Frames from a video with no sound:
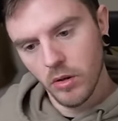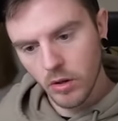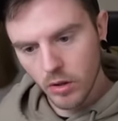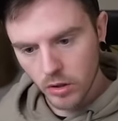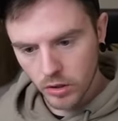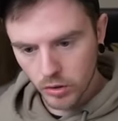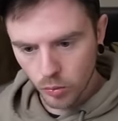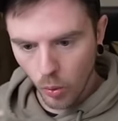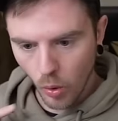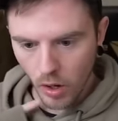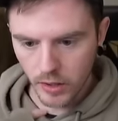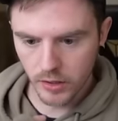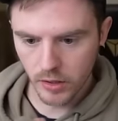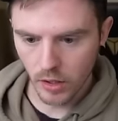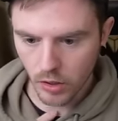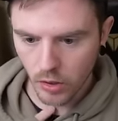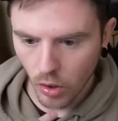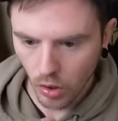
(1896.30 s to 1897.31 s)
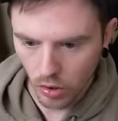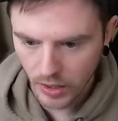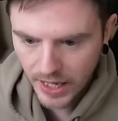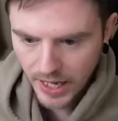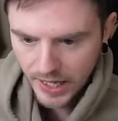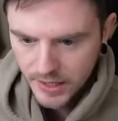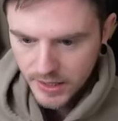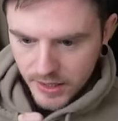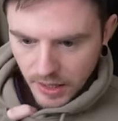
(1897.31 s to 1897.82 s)
Because what is going to call?
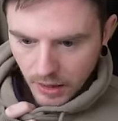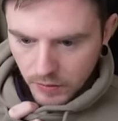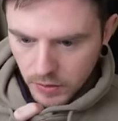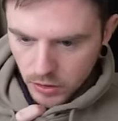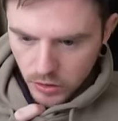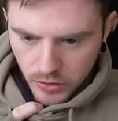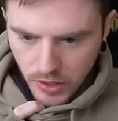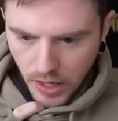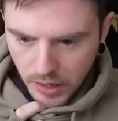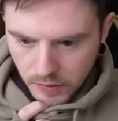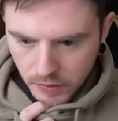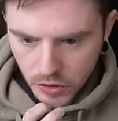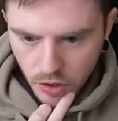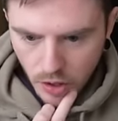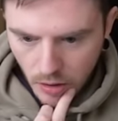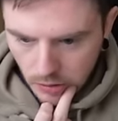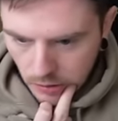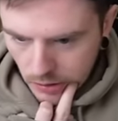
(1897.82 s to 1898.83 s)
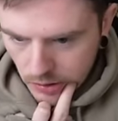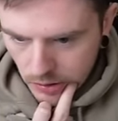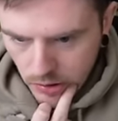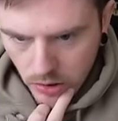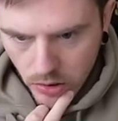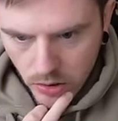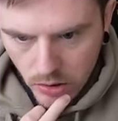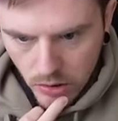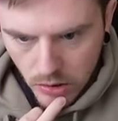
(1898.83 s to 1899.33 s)
King 7? Does that even check raise?
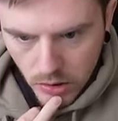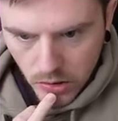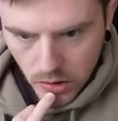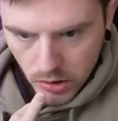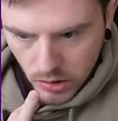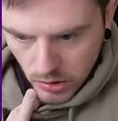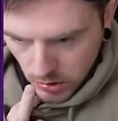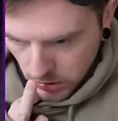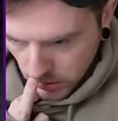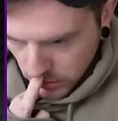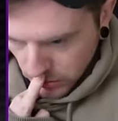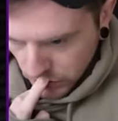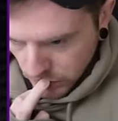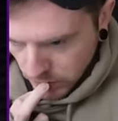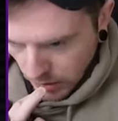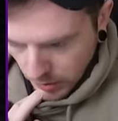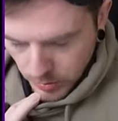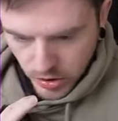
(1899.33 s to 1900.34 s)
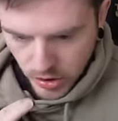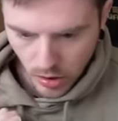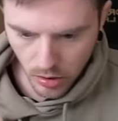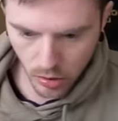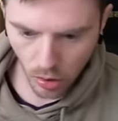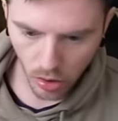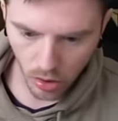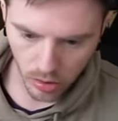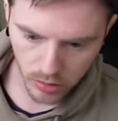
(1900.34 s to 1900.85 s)
I'm just going to
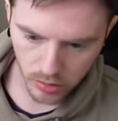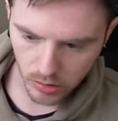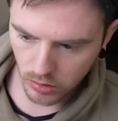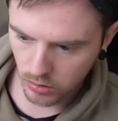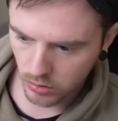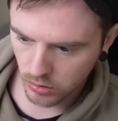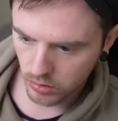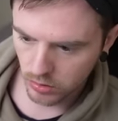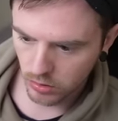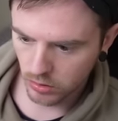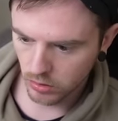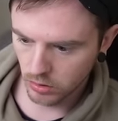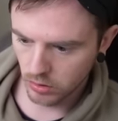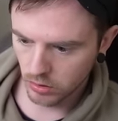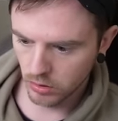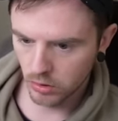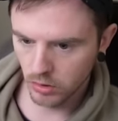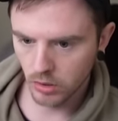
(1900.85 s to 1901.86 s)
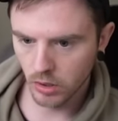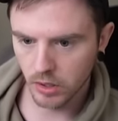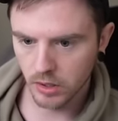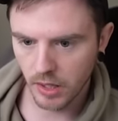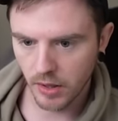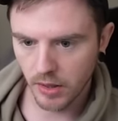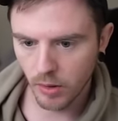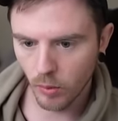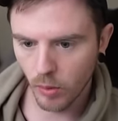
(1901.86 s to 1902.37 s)
call here. Because
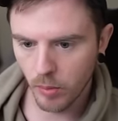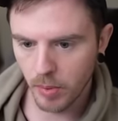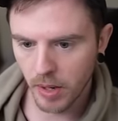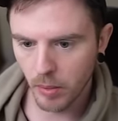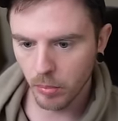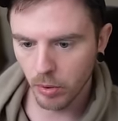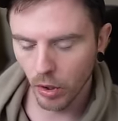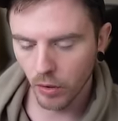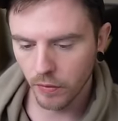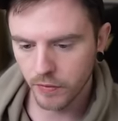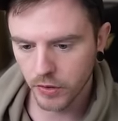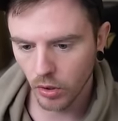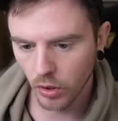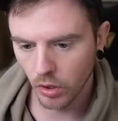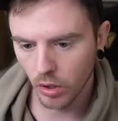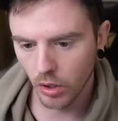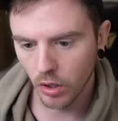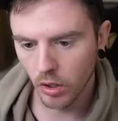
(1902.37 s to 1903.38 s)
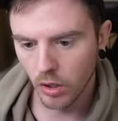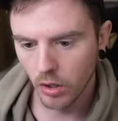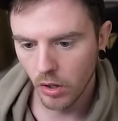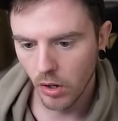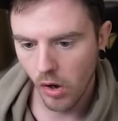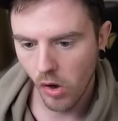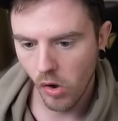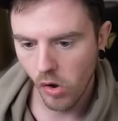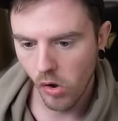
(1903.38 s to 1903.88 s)
I think we beat bluffs or
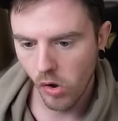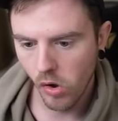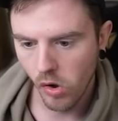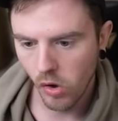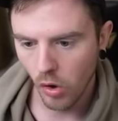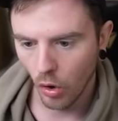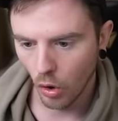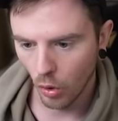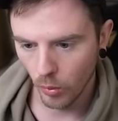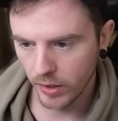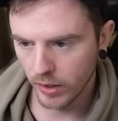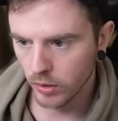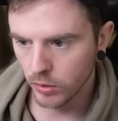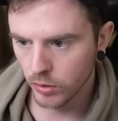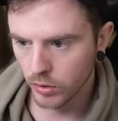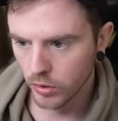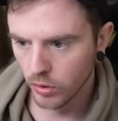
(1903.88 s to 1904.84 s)
we lose.